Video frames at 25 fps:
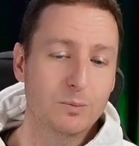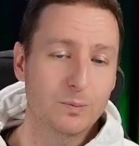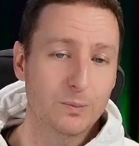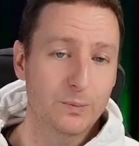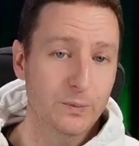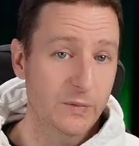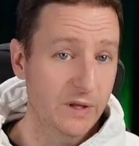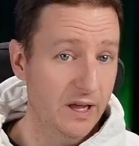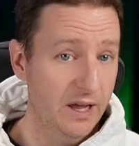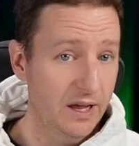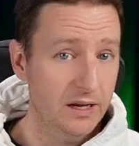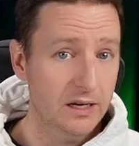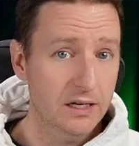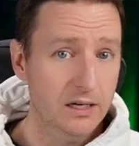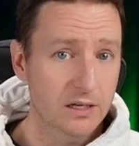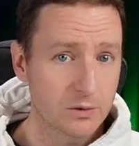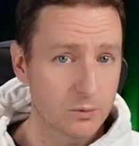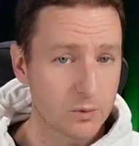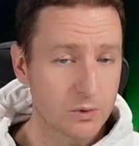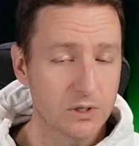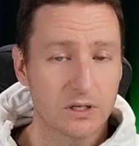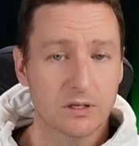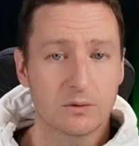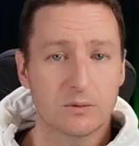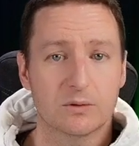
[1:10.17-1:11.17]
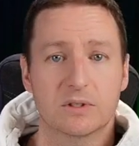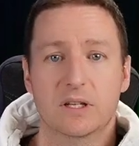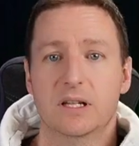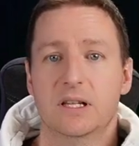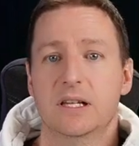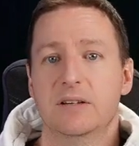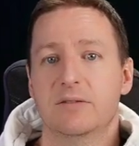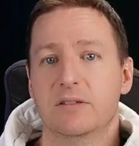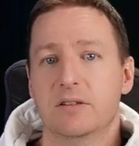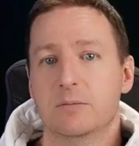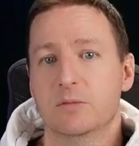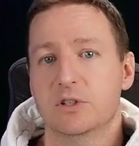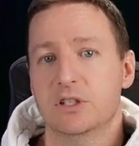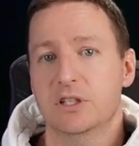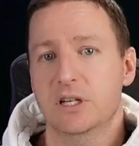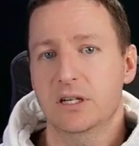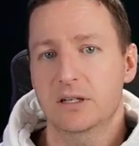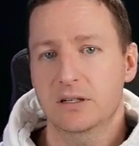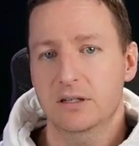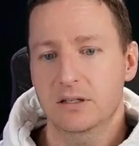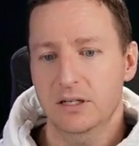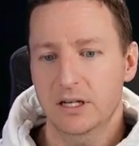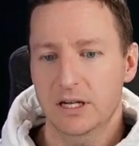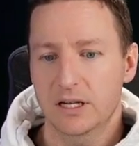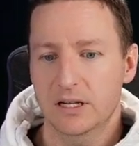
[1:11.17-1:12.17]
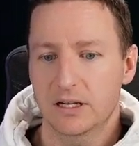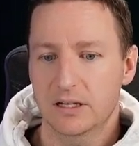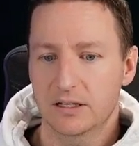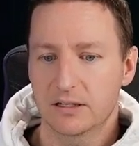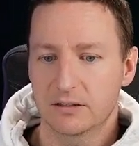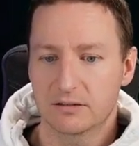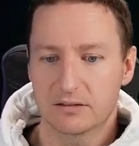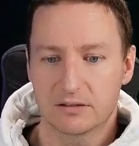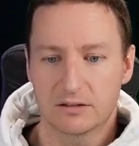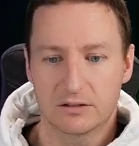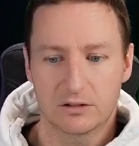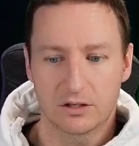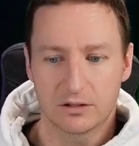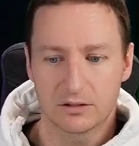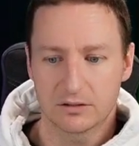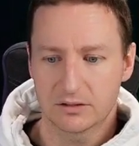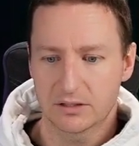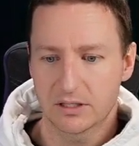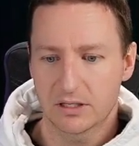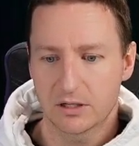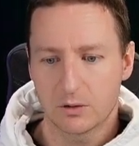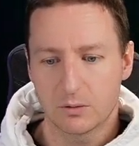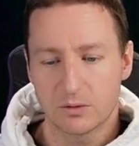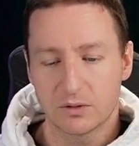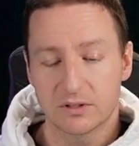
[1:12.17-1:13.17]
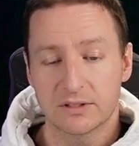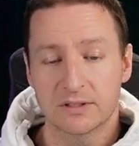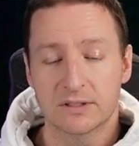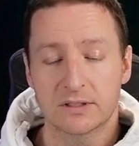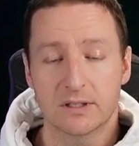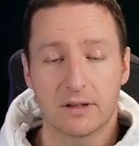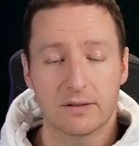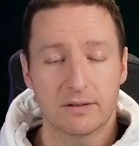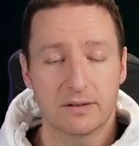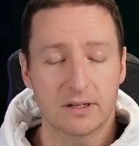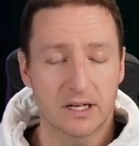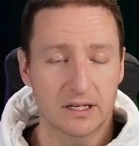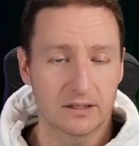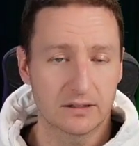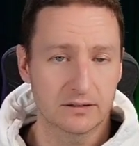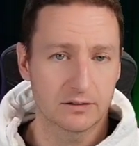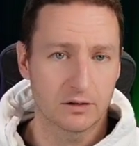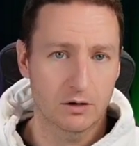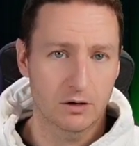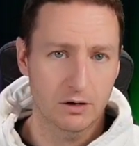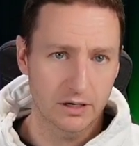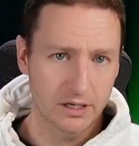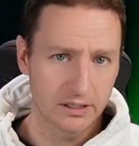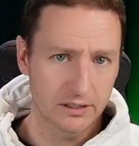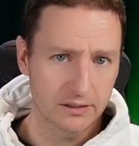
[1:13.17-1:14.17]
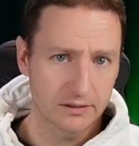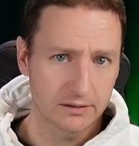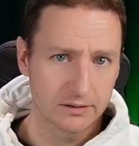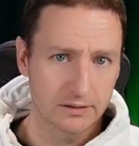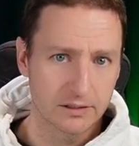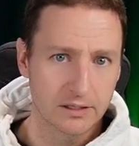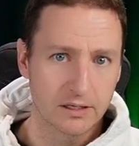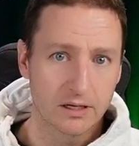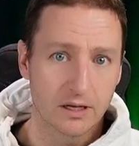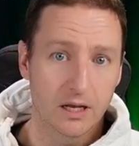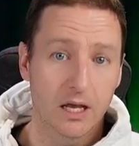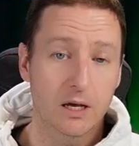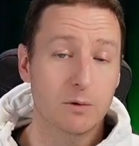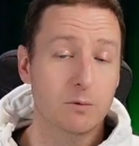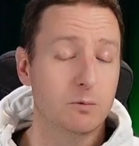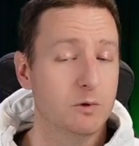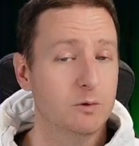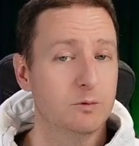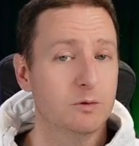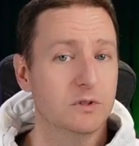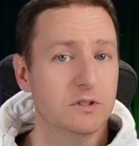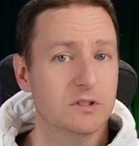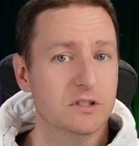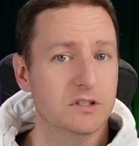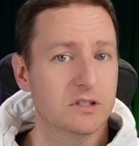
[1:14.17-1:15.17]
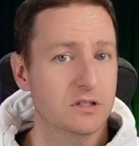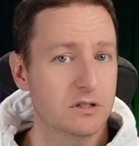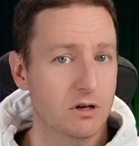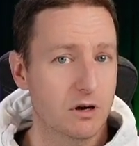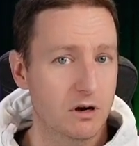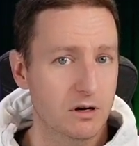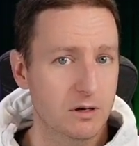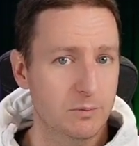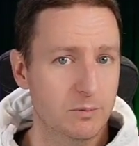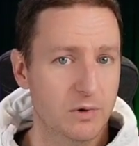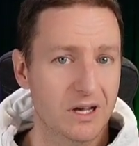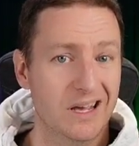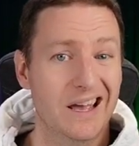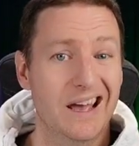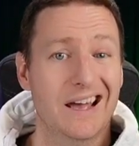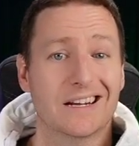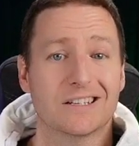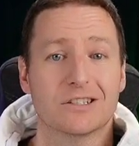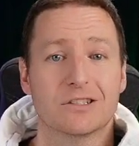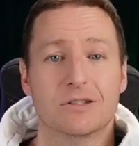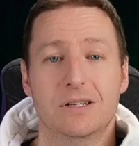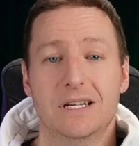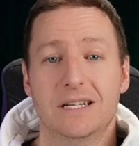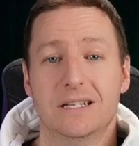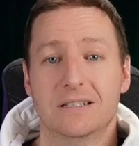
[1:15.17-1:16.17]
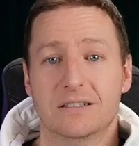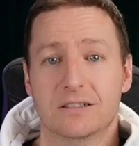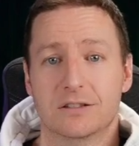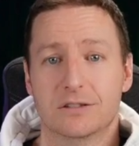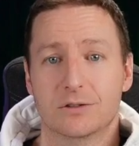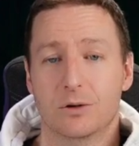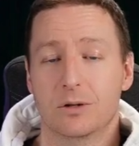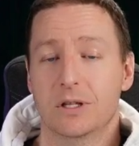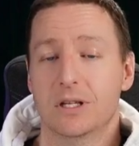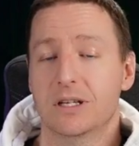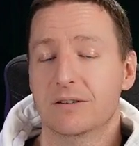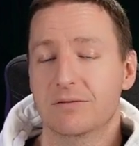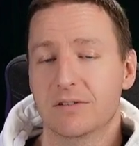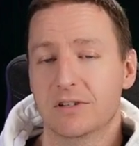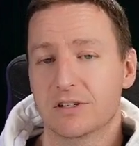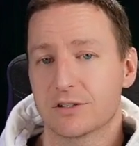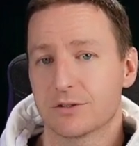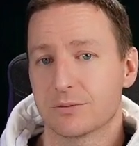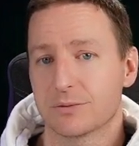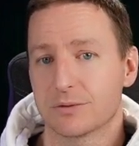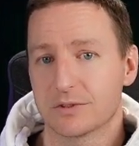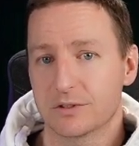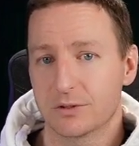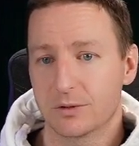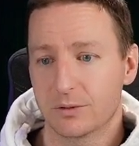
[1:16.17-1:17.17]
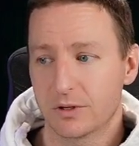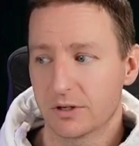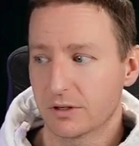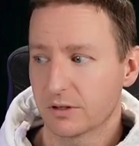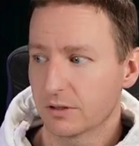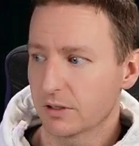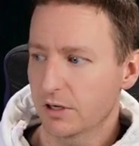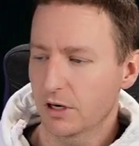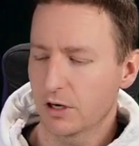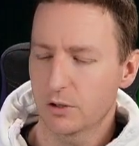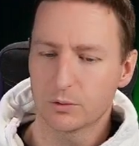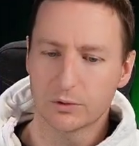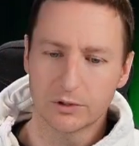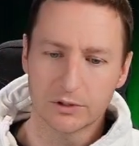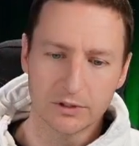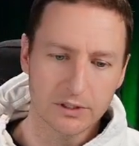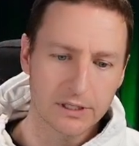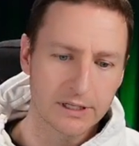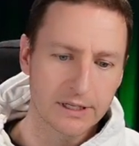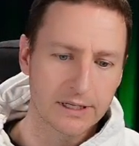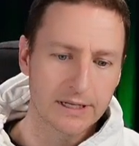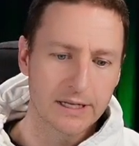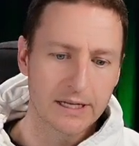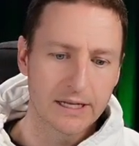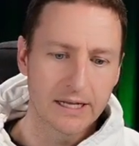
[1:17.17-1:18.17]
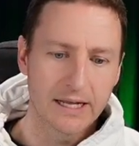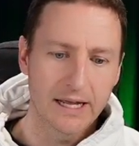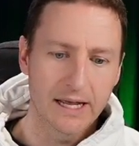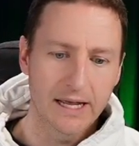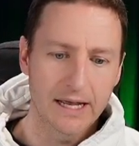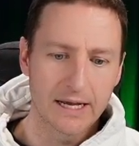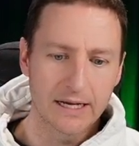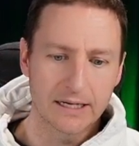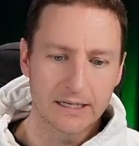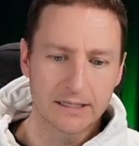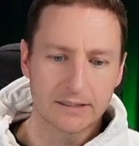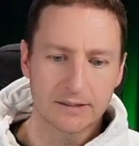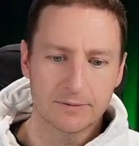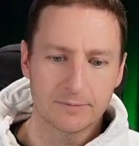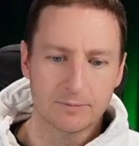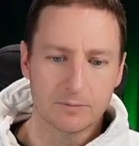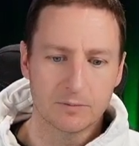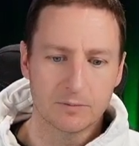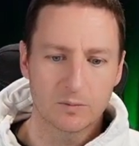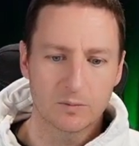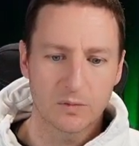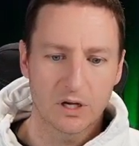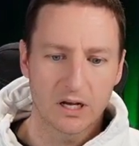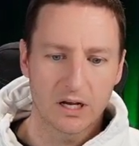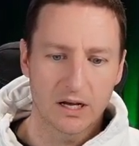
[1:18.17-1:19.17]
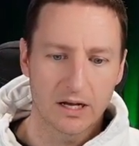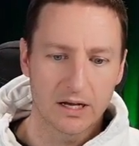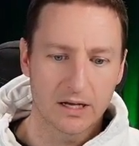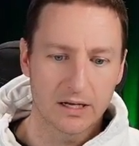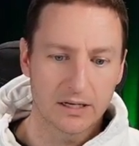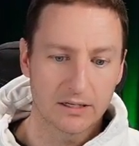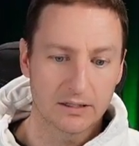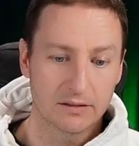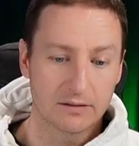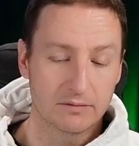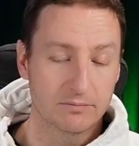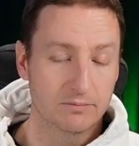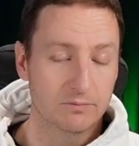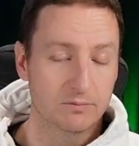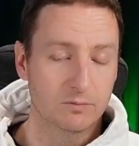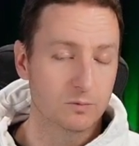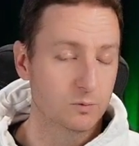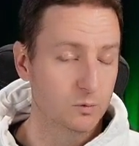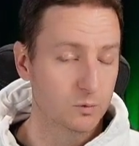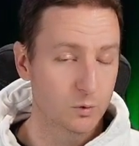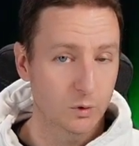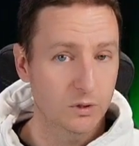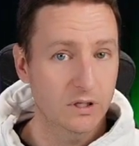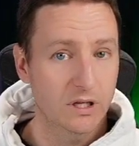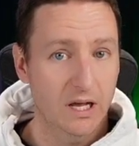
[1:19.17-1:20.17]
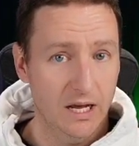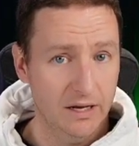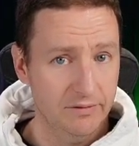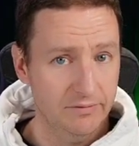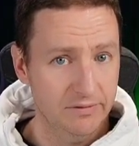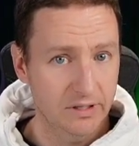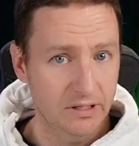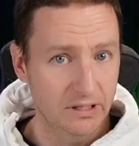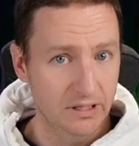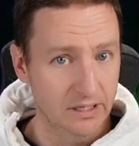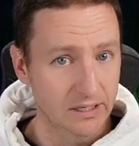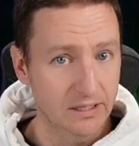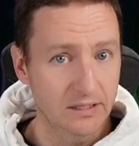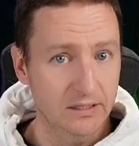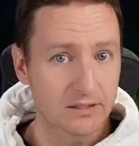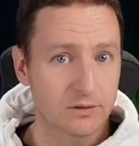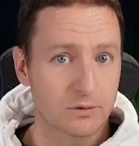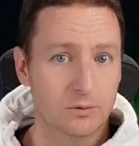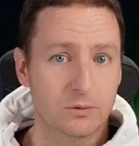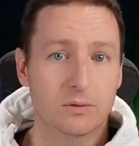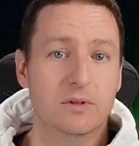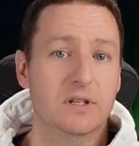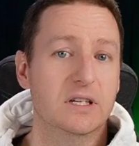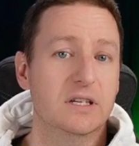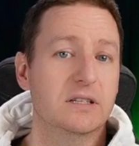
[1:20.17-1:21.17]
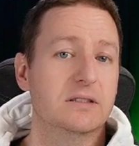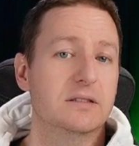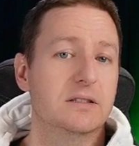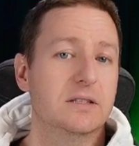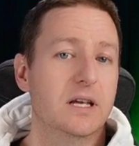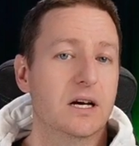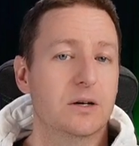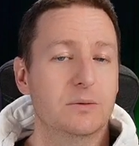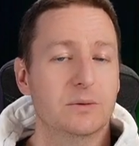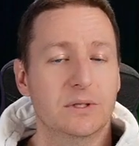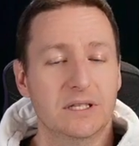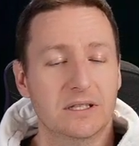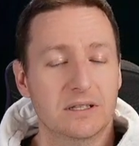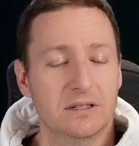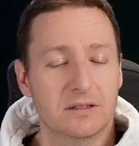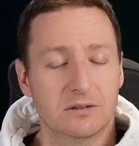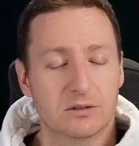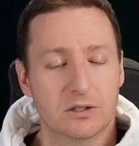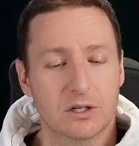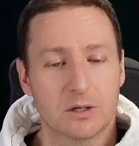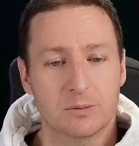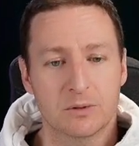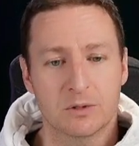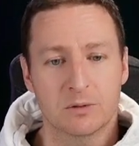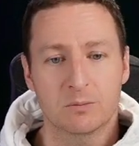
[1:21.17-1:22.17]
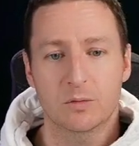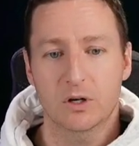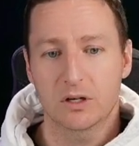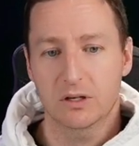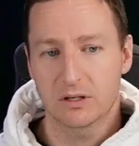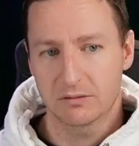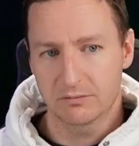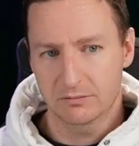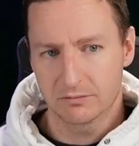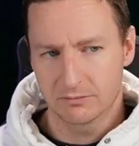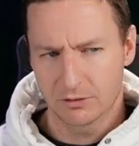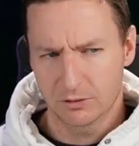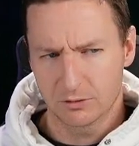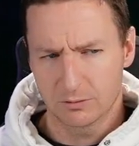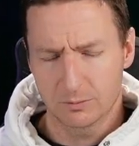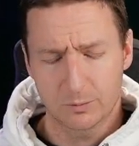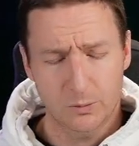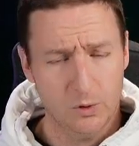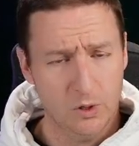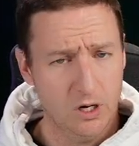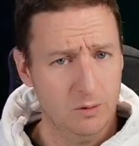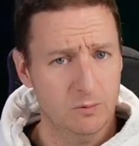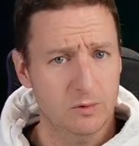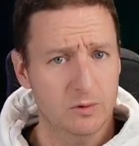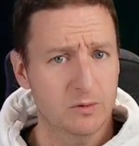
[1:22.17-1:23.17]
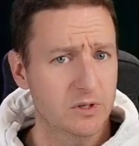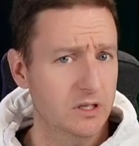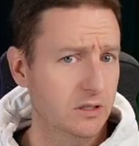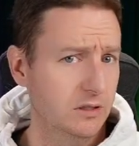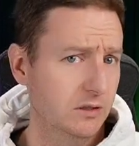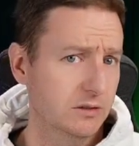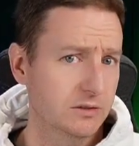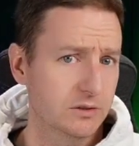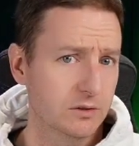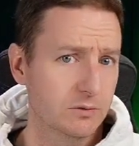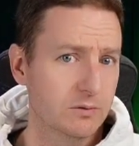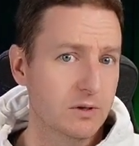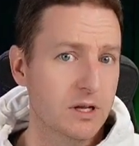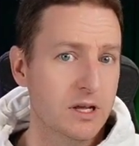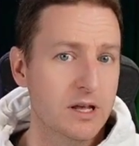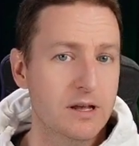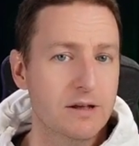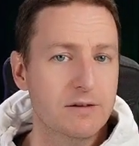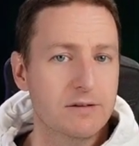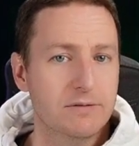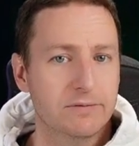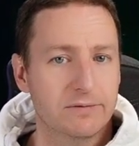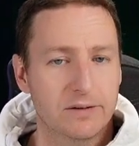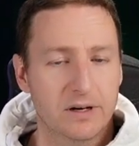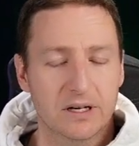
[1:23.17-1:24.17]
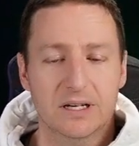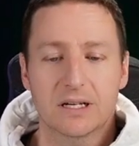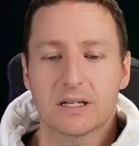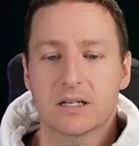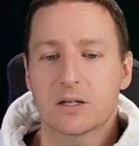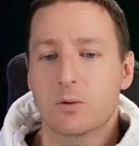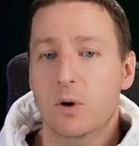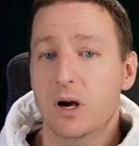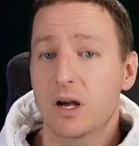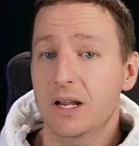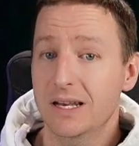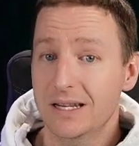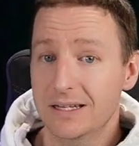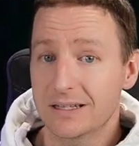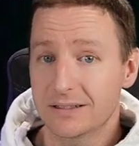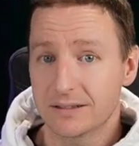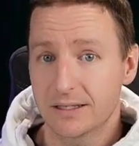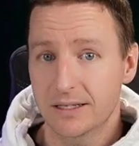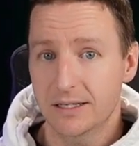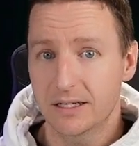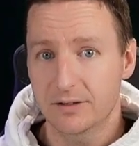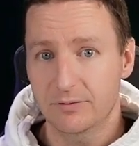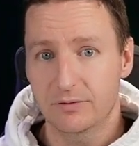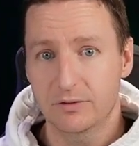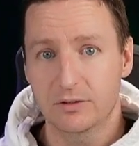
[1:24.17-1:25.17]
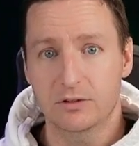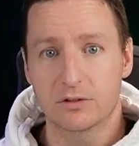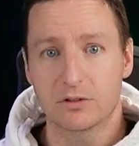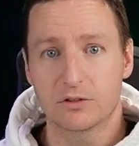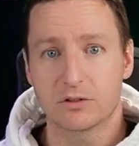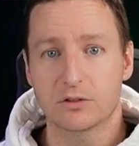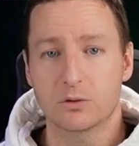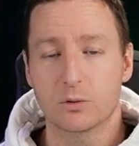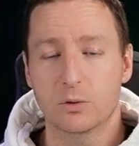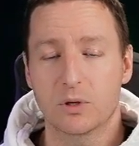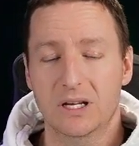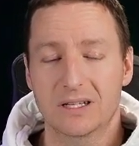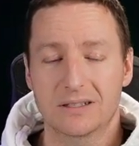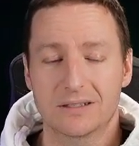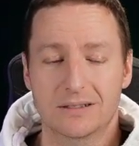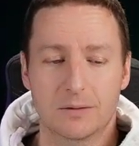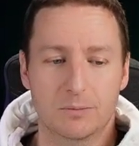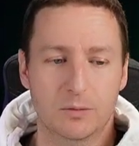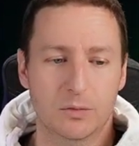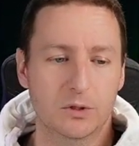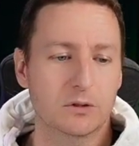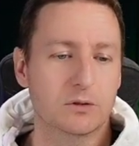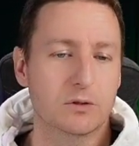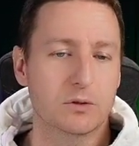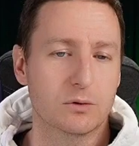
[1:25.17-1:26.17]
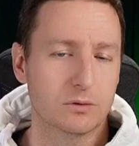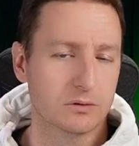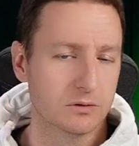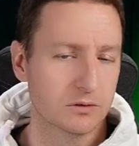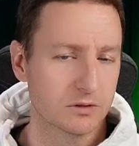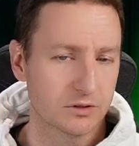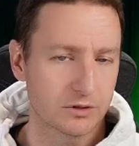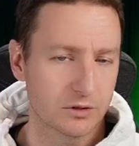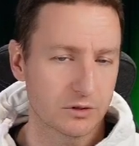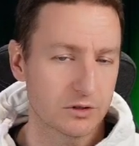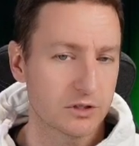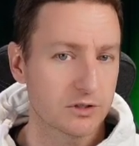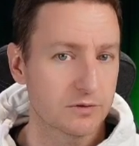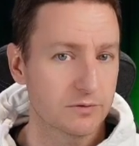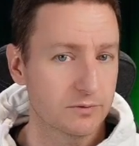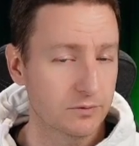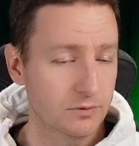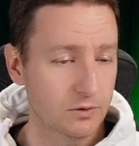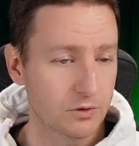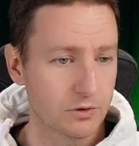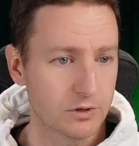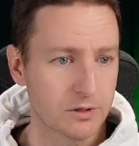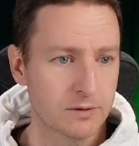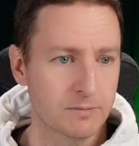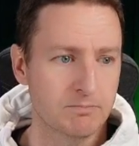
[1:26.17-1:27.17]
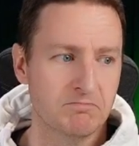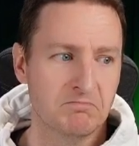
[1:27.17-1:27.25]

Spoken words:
blank Windows 11 machine. It's just the OS, nothing else on it. And we will start by actually installing Visual Studio Code. And I will have the link to this down in the description, but you'll probably also find it quite easily if you just do a simple Google search for